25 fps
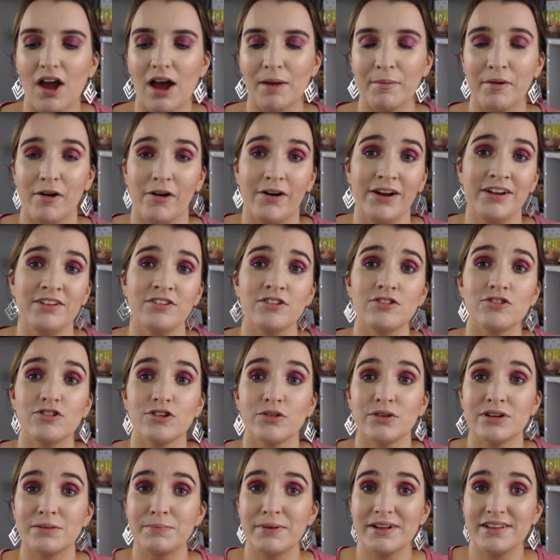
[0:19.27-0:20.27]
I'm going to
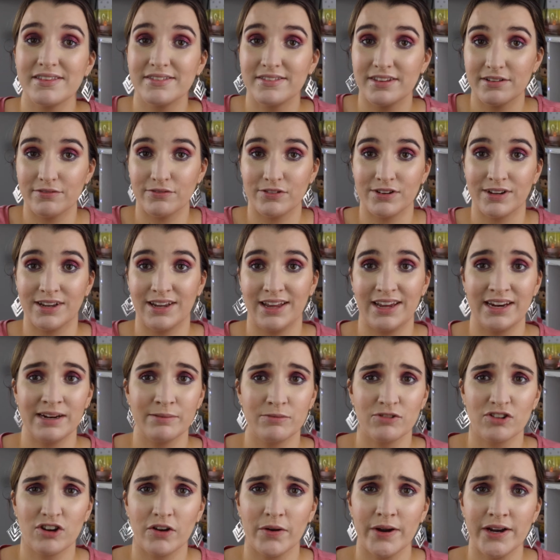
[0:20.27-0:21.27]
do it a bit differently, and
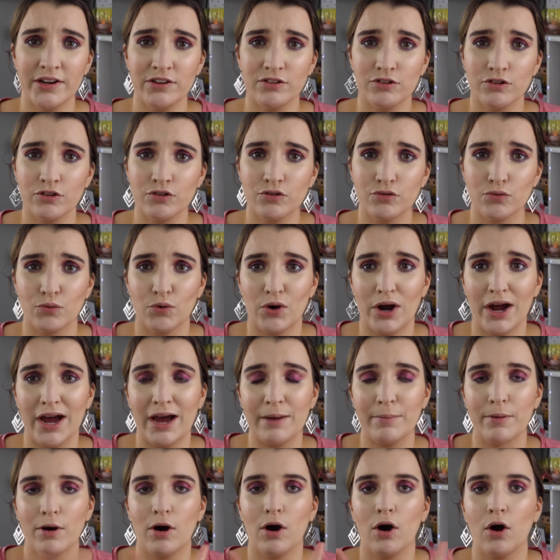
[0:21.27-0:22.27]
I'm just going to
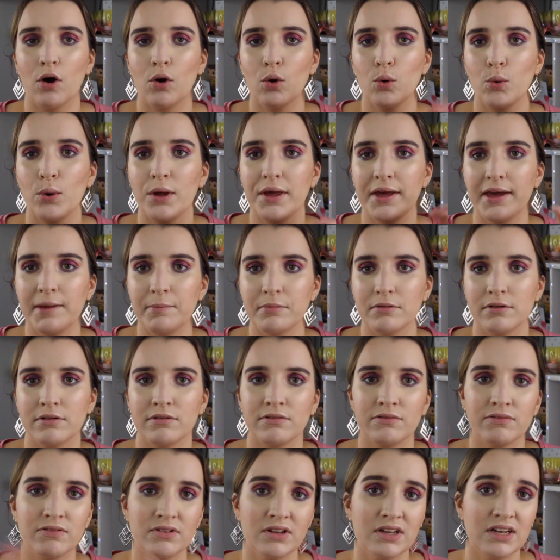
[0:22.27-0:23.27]
grab a whole heap
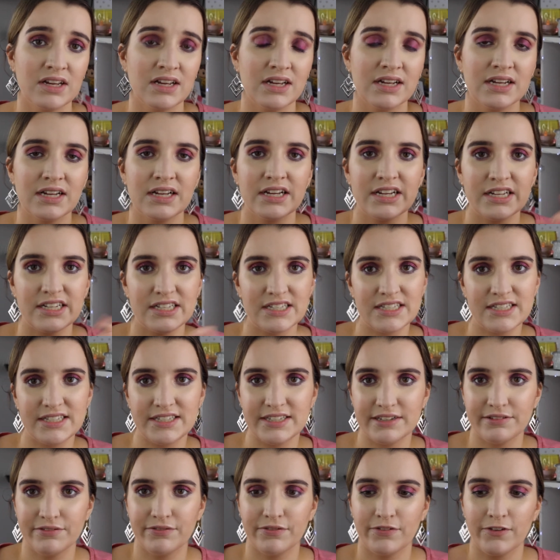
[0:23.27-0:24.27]
of
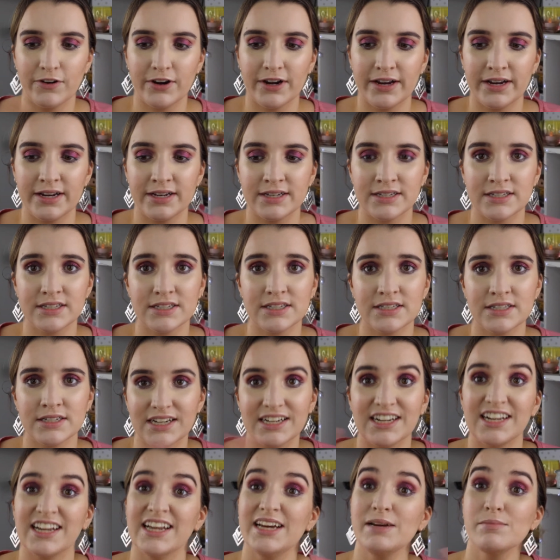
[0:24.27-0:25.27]
different
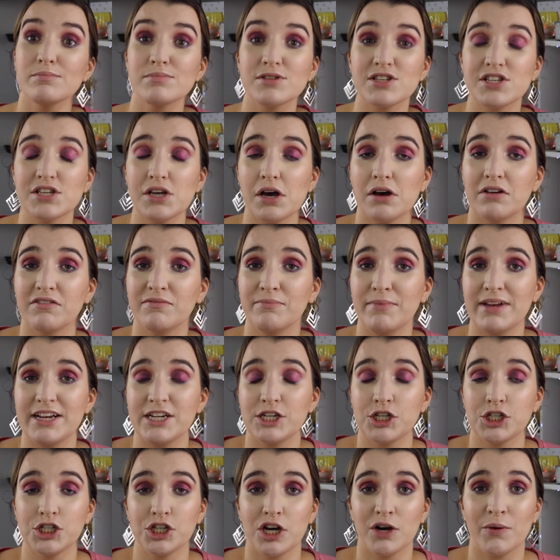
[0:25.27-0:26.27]
clips of me
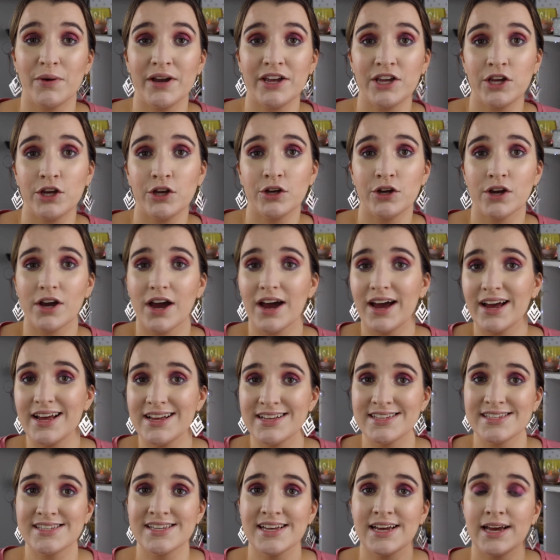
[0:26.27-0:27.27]
showing you
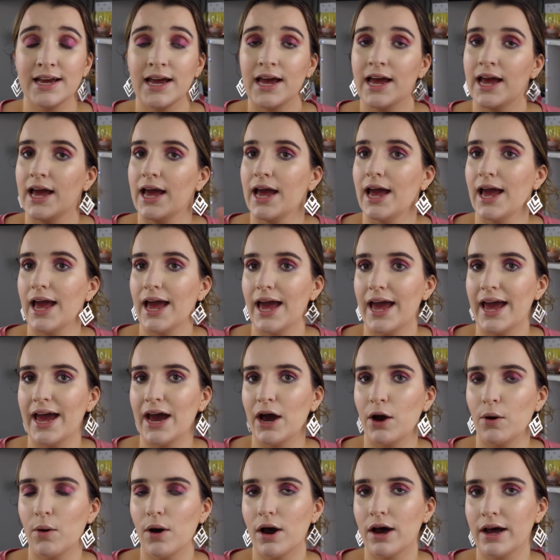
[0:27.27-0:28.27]
guys
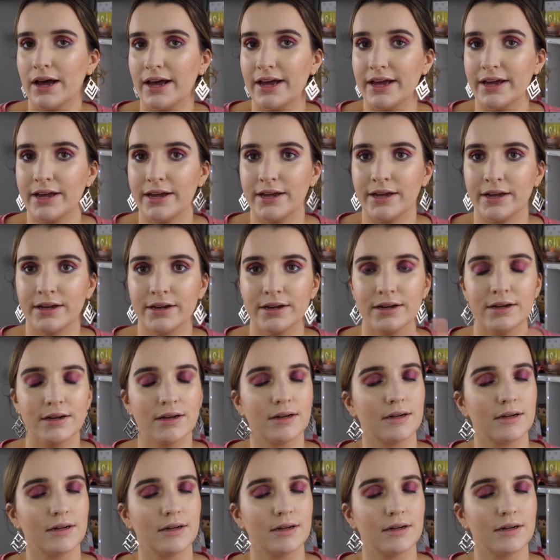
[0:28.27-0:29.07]
how I